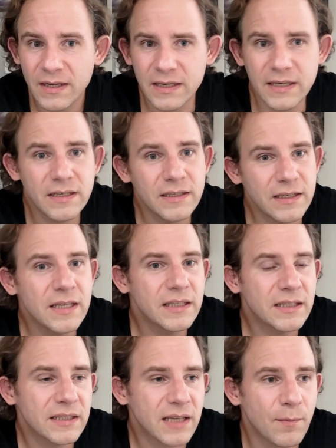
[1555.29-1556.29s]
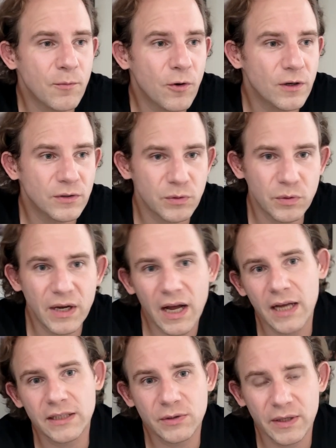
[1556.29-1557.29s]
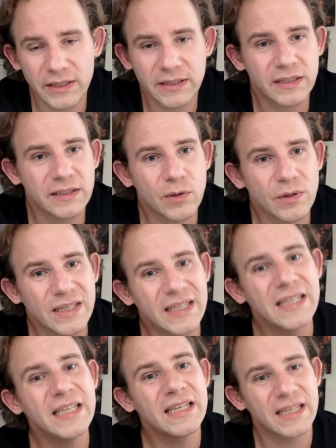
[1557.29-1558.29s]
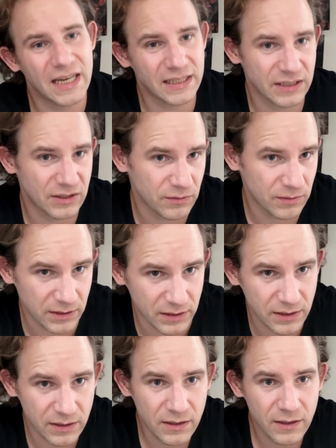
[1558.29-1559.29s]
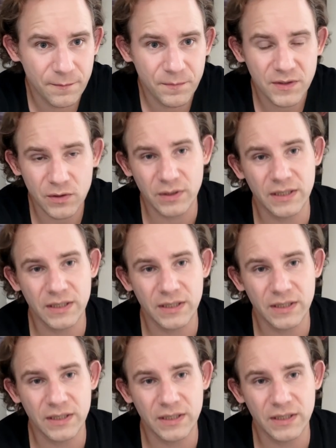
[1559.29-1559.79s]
he needs someone who can't do anything so he can do it. So